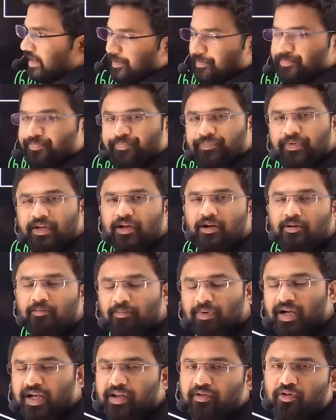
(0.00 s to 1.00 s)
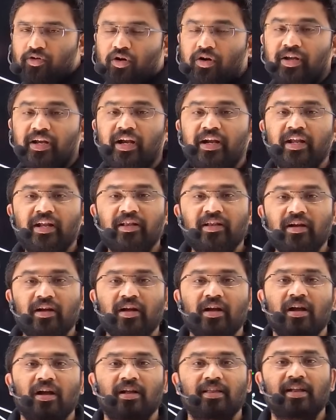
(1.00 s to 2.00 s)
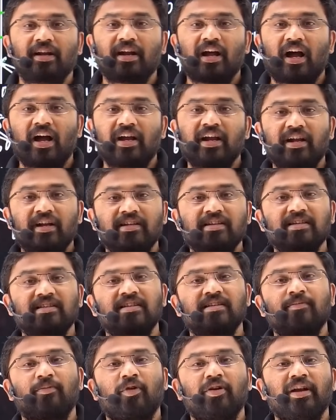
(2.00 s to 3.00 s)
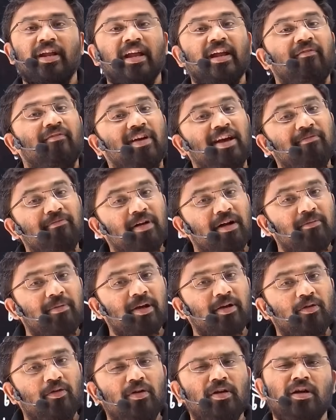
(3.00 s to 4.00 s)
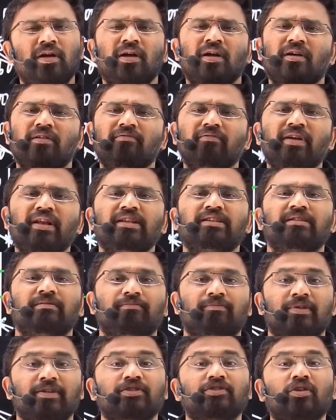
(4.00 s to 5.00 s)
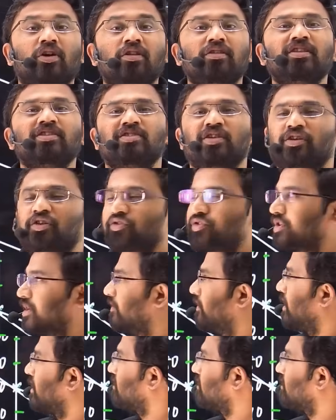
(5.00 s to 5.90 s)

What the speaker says: hai. But you're not getting the intersection point. How find madbeko? Very simple. Solve the solution. For